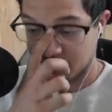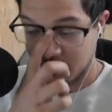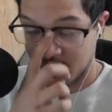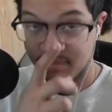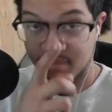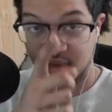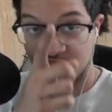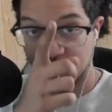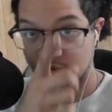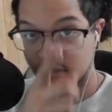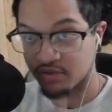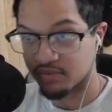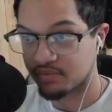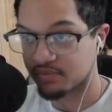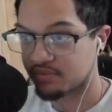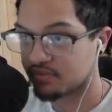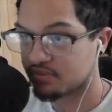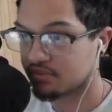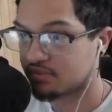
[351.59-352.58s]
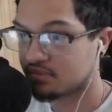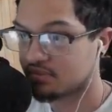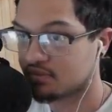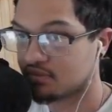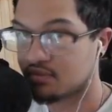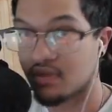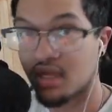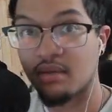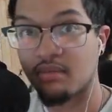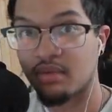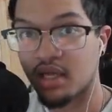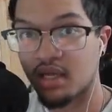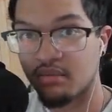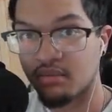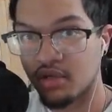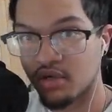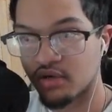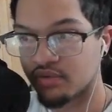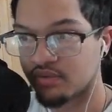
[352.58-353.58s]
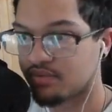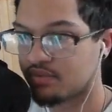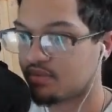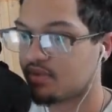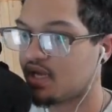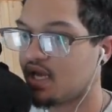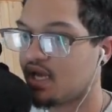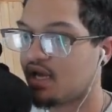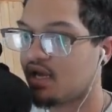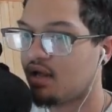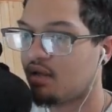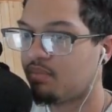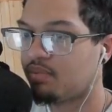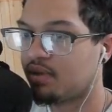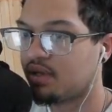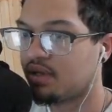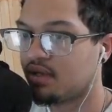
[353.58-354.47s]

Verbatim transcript: I blame you. I blame you. Help!